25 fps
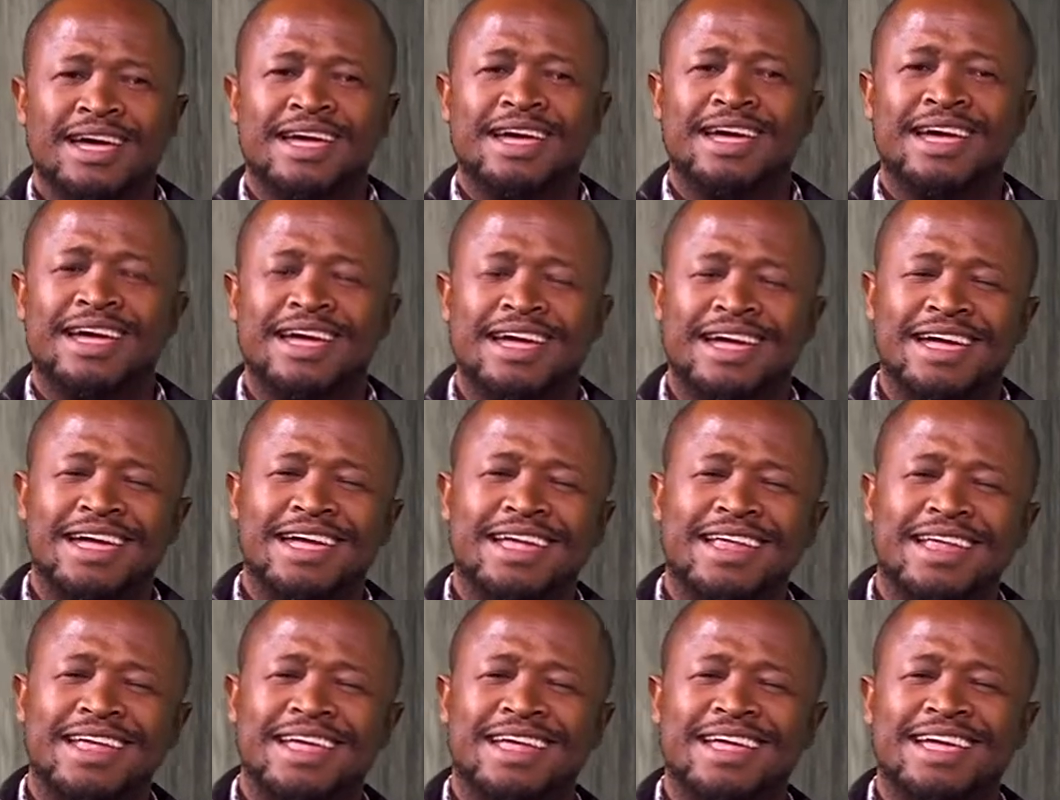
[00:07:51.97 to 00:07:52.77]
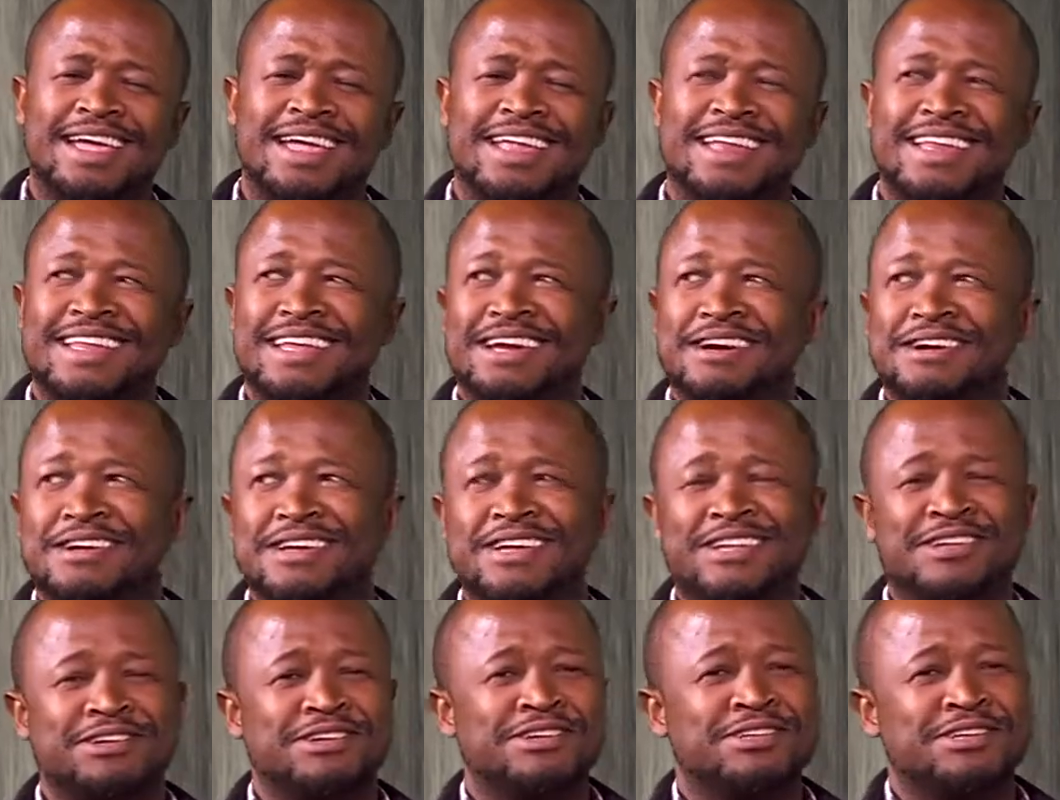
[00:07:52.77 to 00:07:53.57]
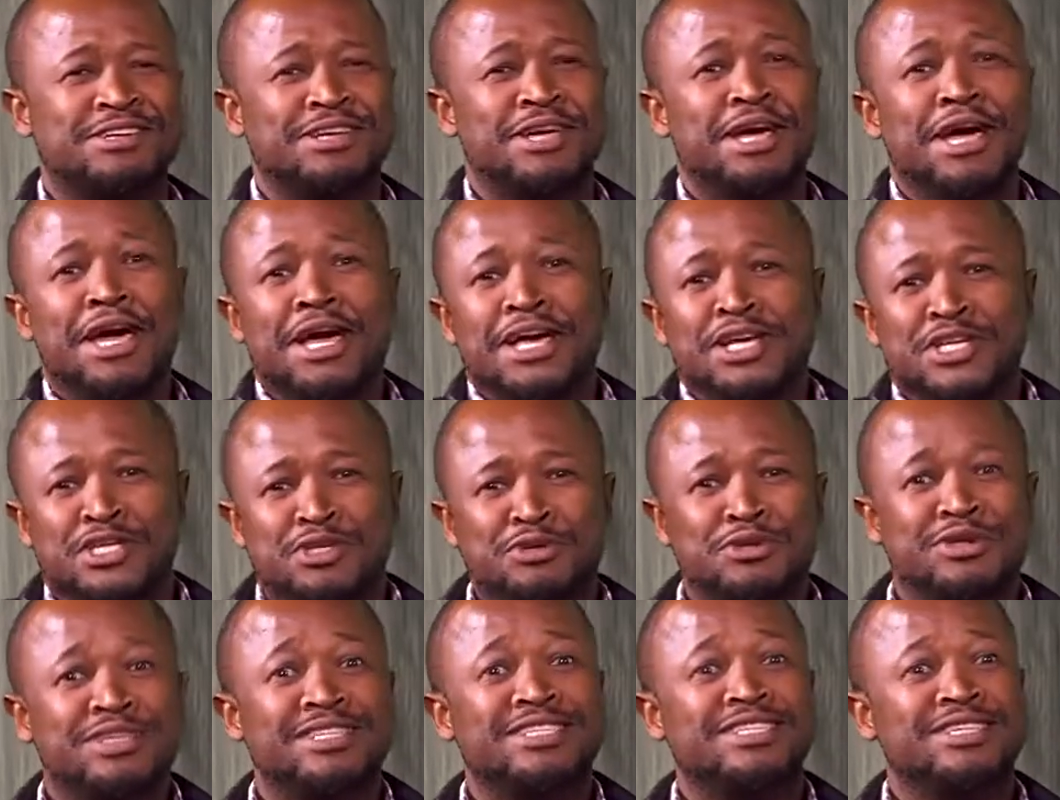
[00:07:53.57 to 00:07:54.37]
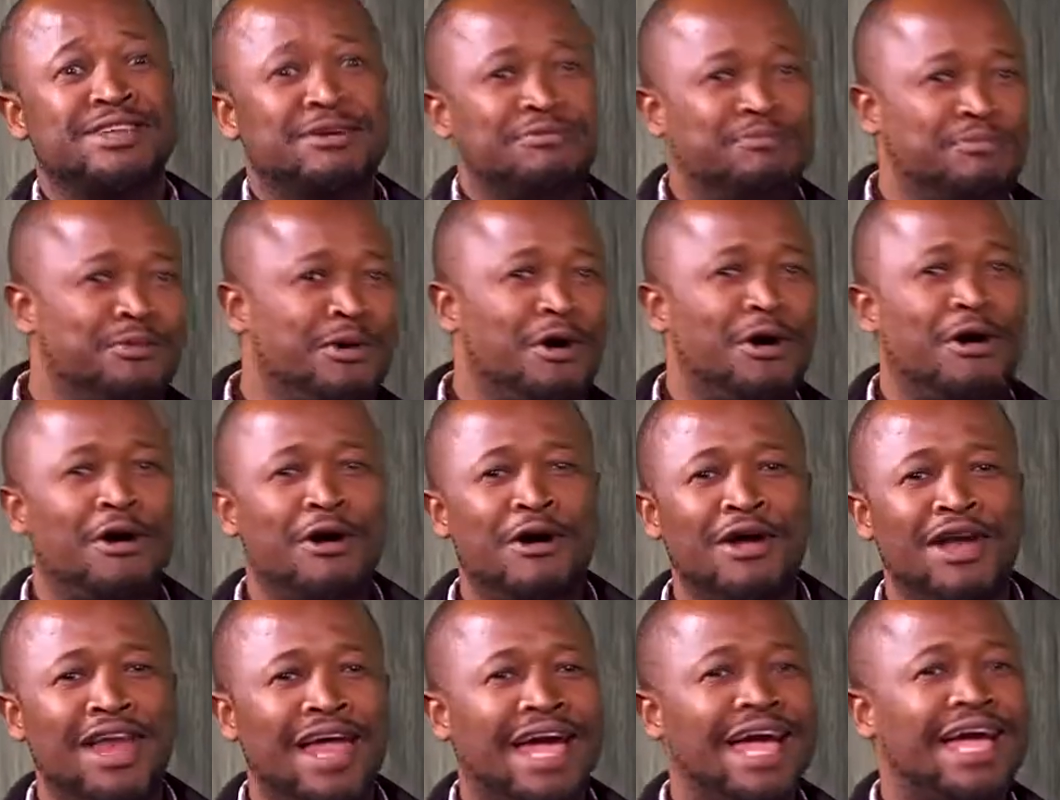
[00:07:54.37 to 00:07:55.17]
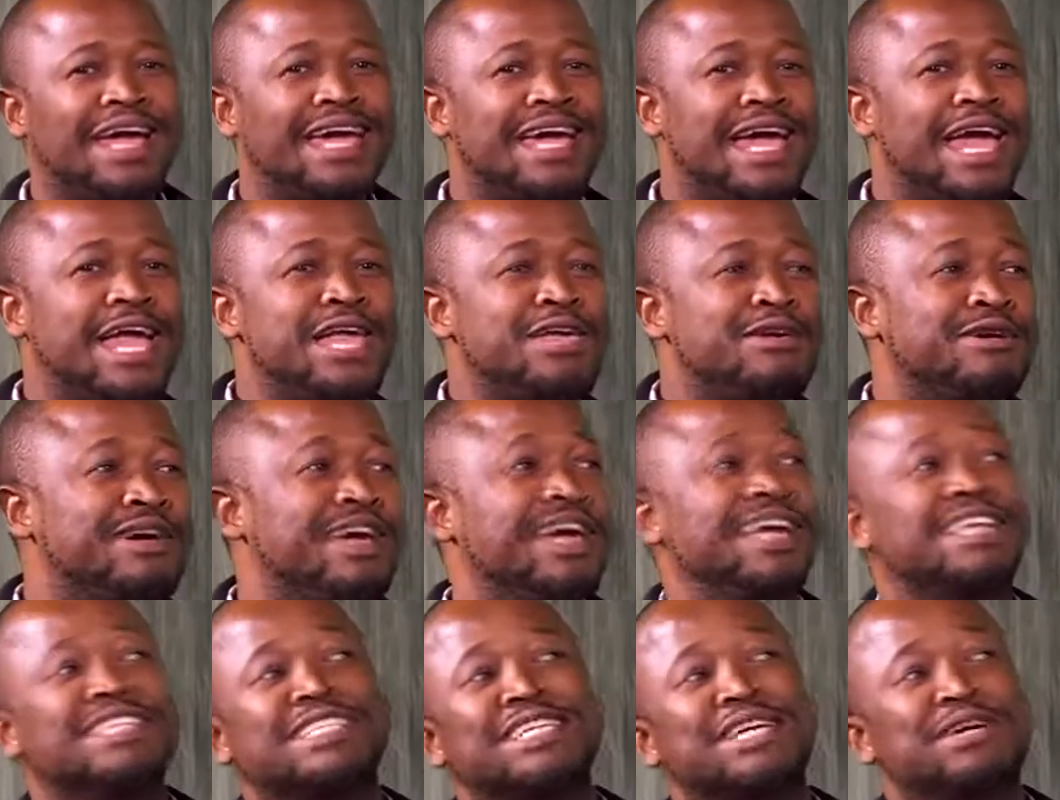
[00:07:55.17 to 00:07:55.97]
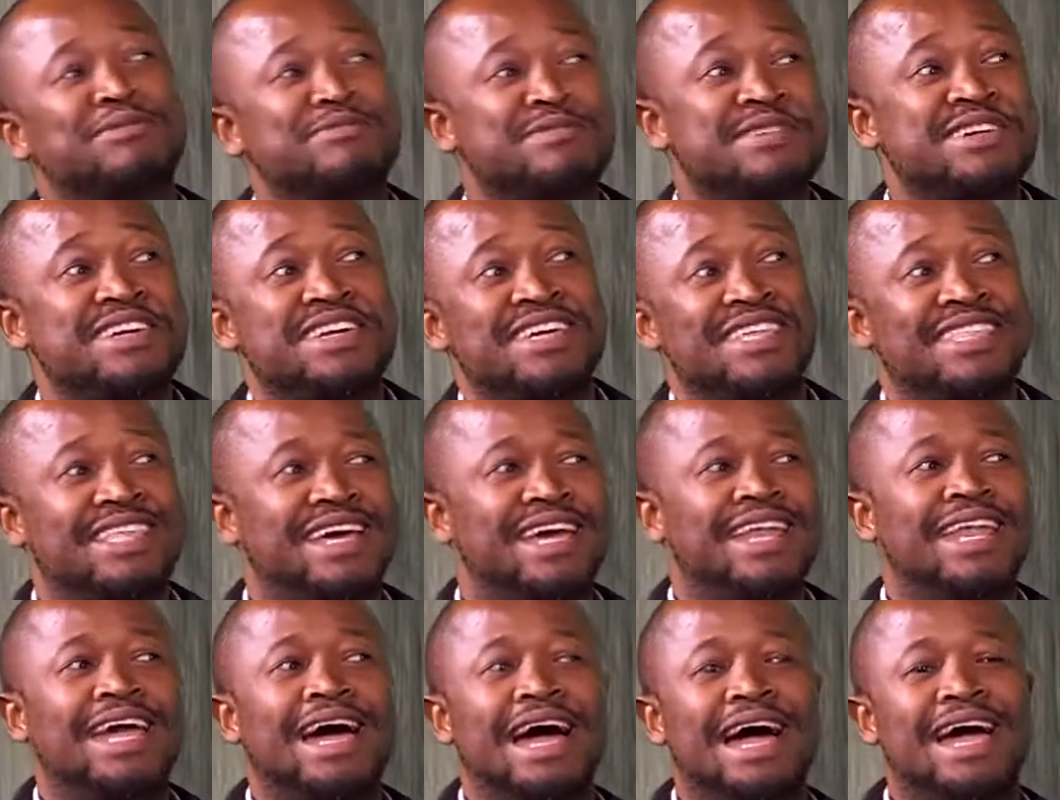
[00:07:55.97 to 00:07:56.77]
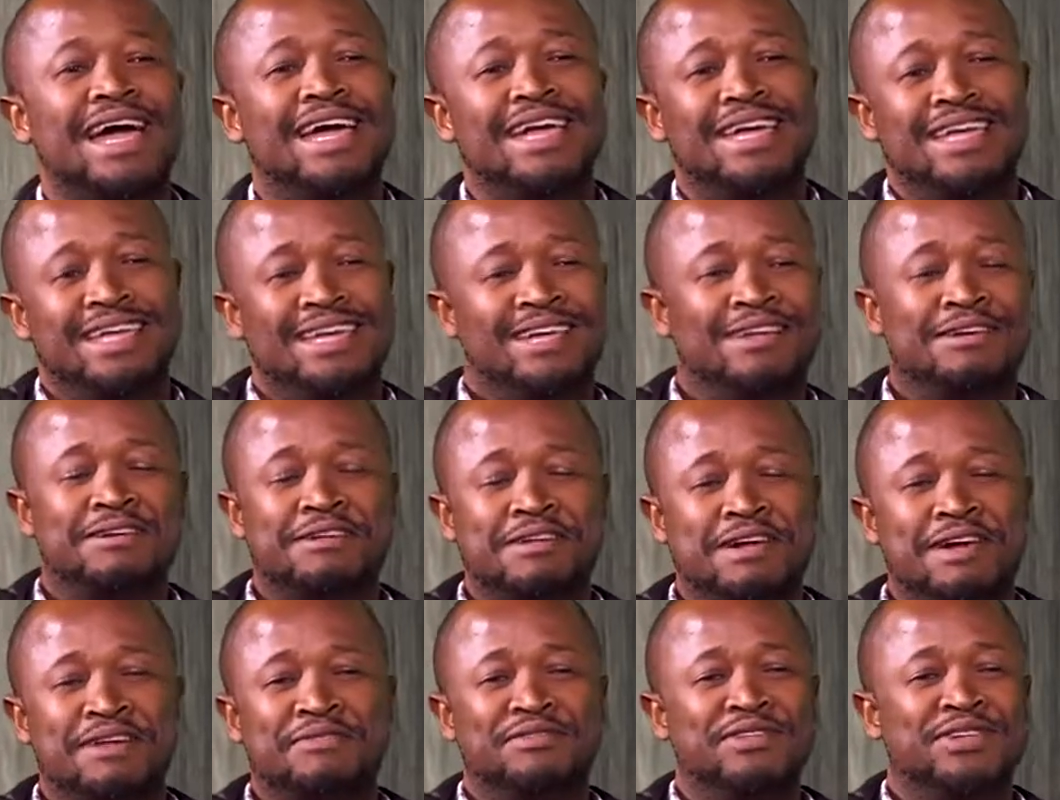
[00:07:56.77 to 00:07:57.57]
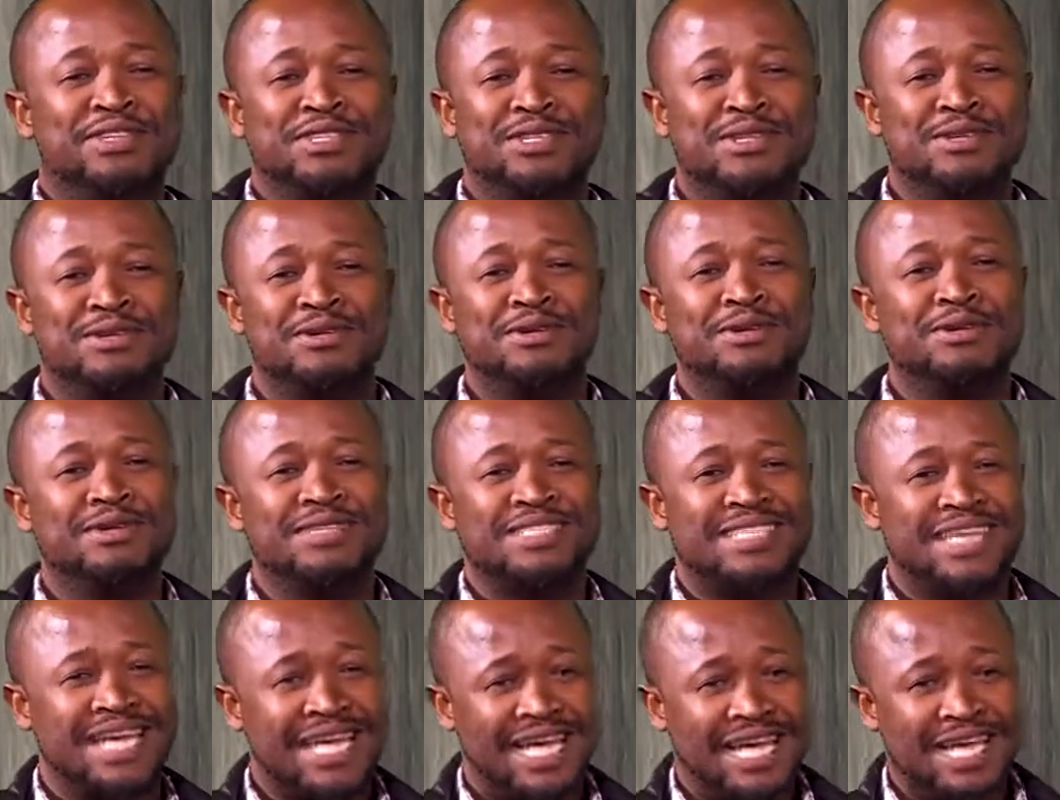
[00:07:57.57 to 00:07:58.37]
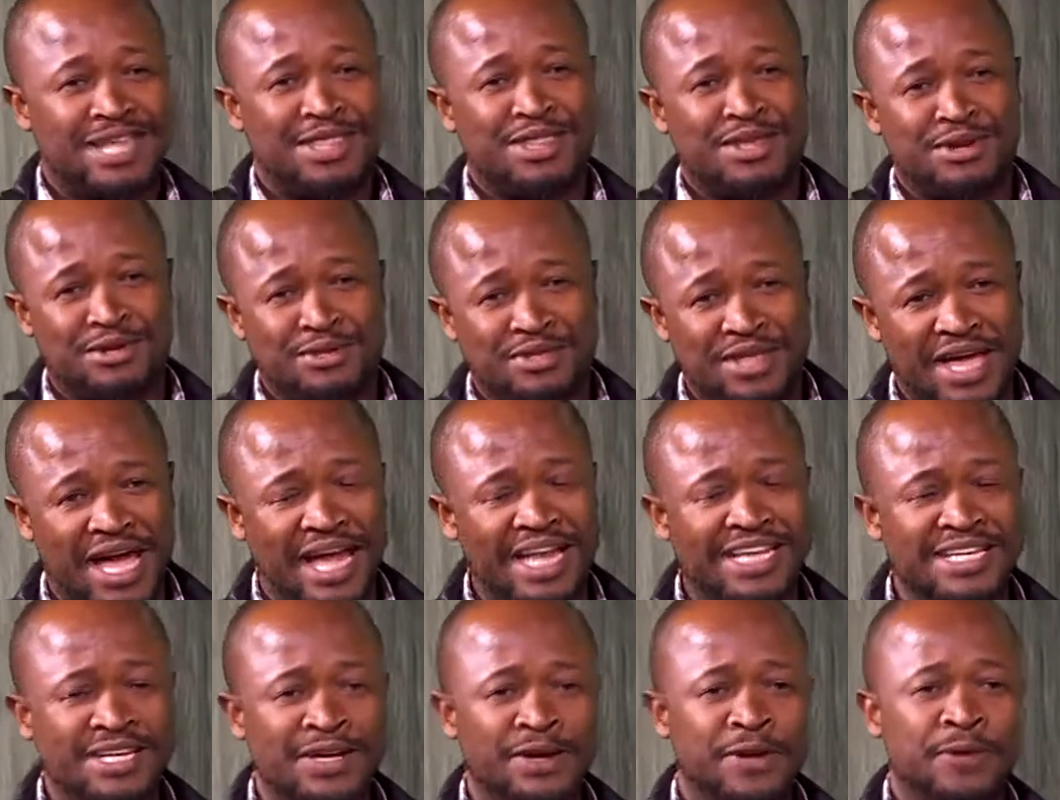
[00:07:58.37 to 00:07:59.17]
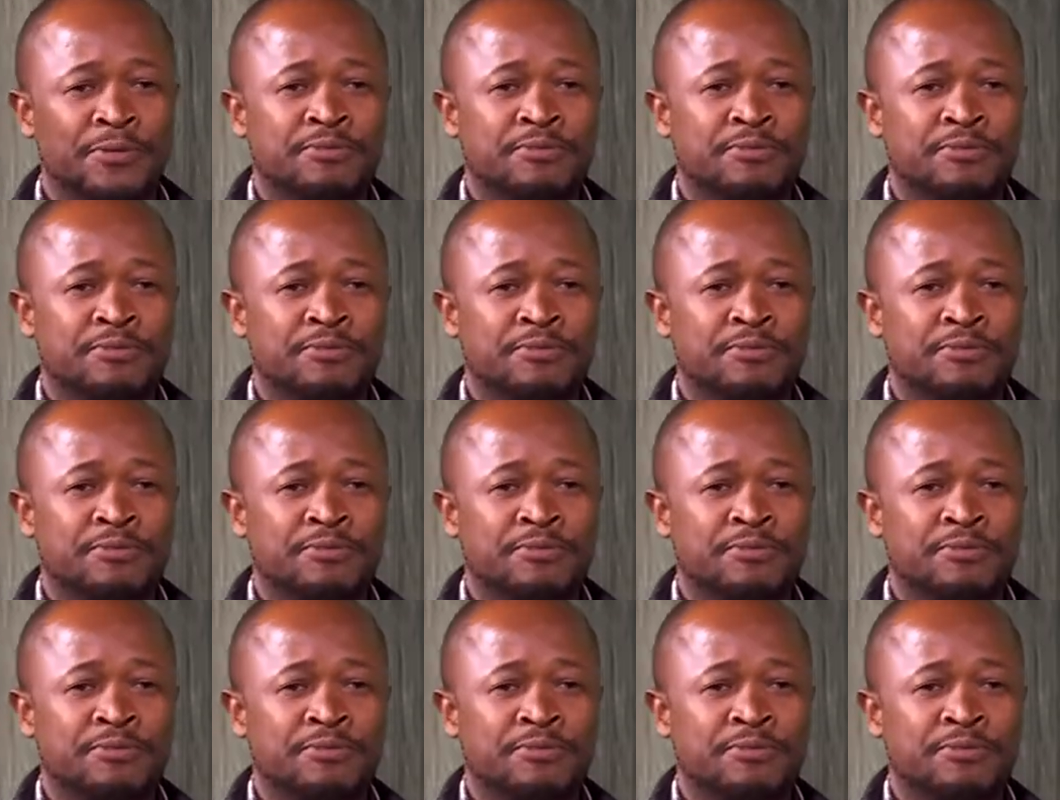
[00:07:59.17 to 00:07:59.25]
And she was more like educating me than I, having to take her through that.